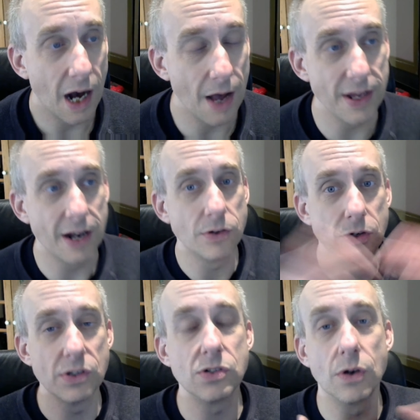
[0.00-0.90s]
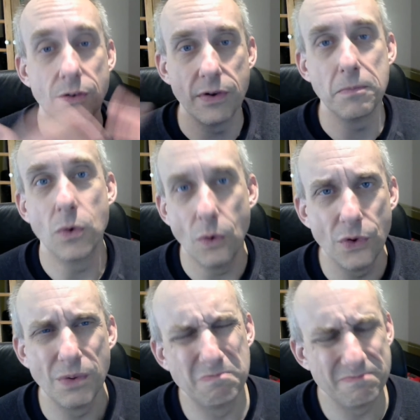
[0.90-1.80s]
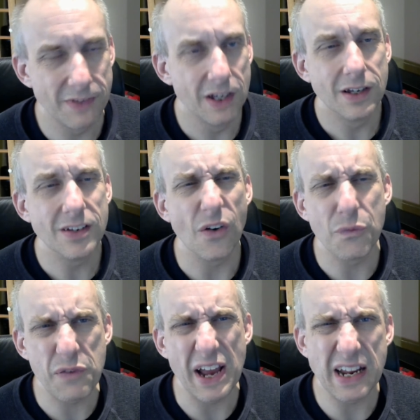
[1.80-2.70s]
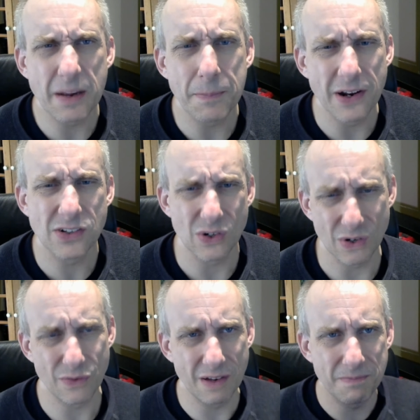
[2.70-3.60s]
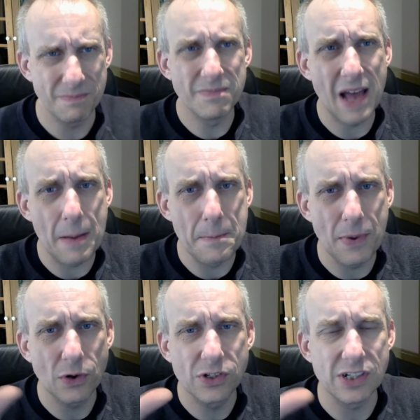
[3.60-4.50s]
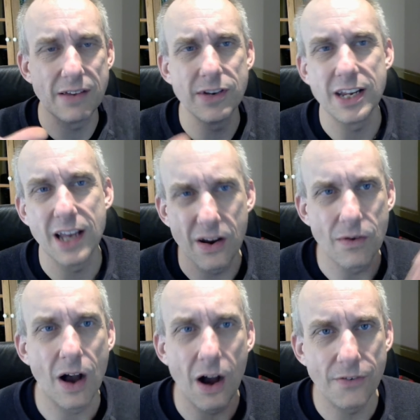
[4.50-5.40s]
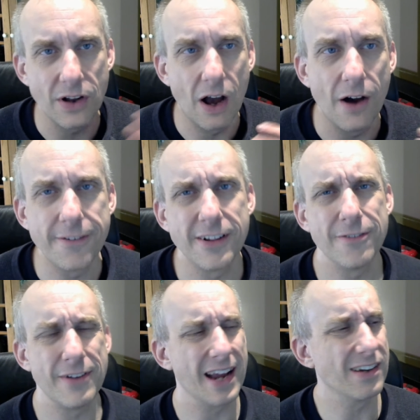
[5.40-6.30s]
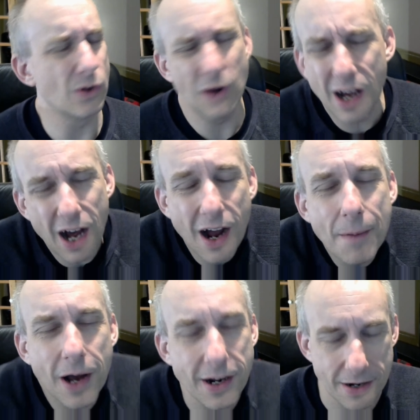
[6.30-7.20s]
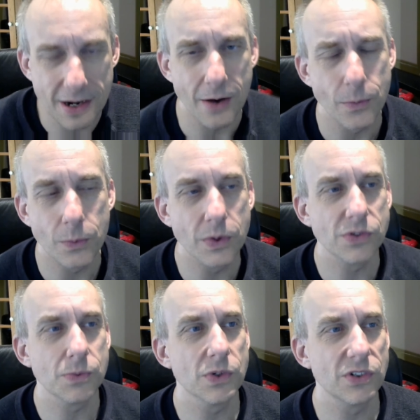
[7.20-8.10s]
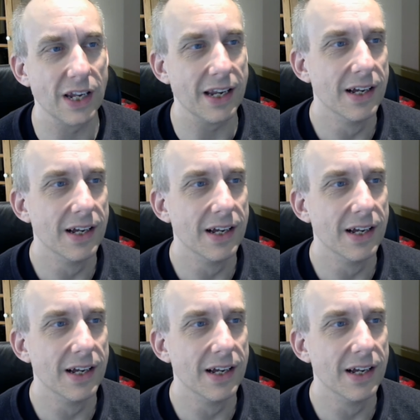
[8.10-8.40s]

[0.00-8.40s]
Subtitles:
And then I'll do a sort of a more, not fake, but a sort of a unboxing video after the fact, or I don't know. We'll see.